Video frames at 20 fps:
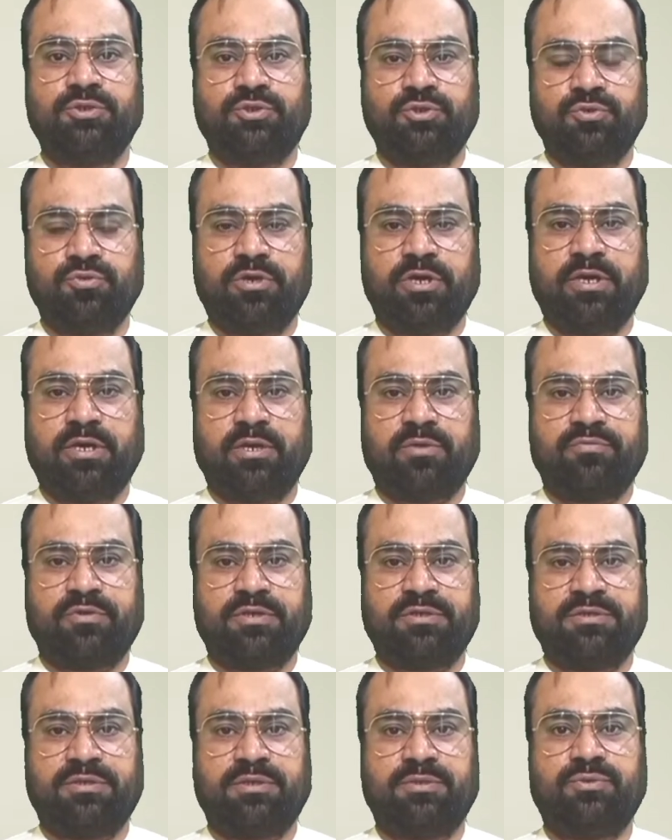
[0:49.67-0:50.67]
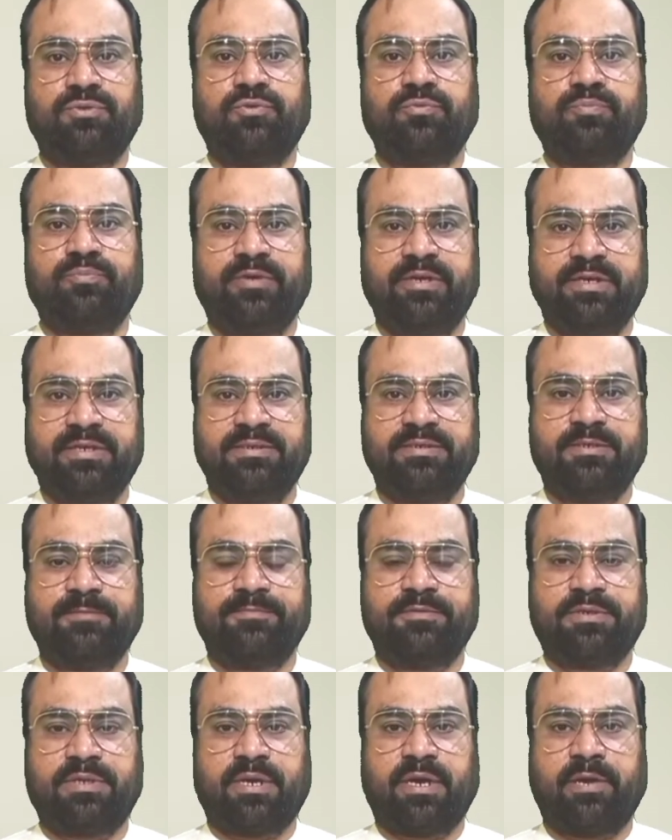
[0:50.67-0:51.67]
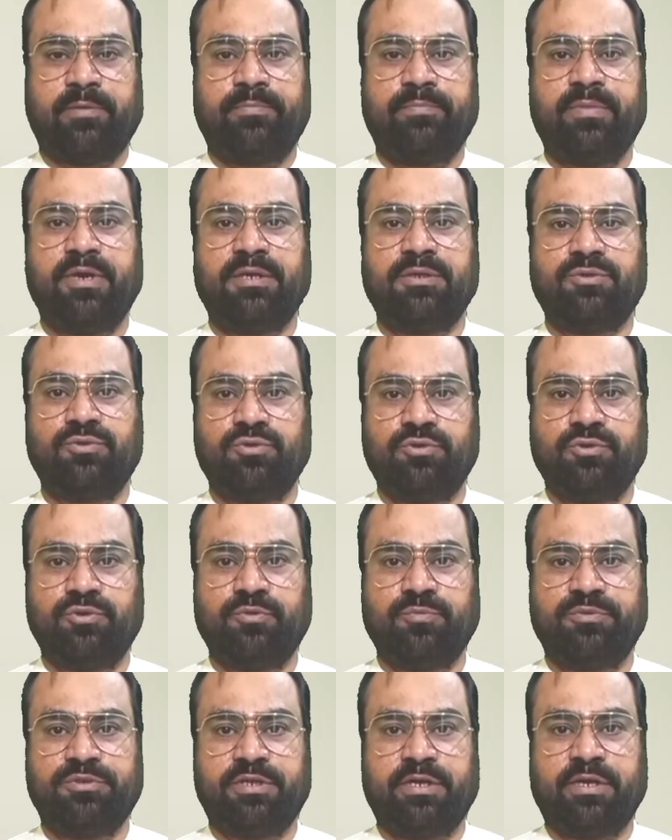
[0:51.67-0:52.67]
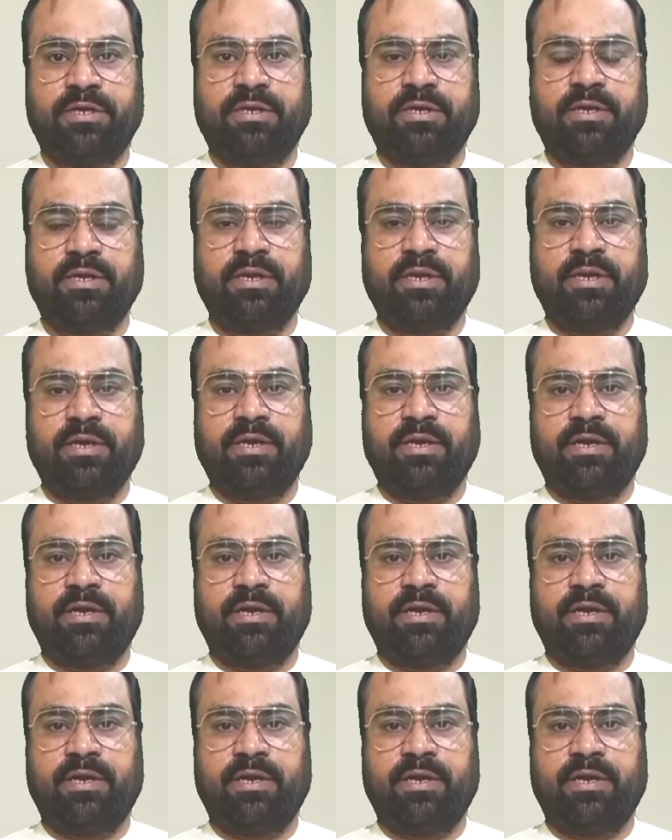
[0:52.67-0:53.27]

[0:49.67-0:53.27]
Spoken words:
you are requested to please subscribe my YouTube channel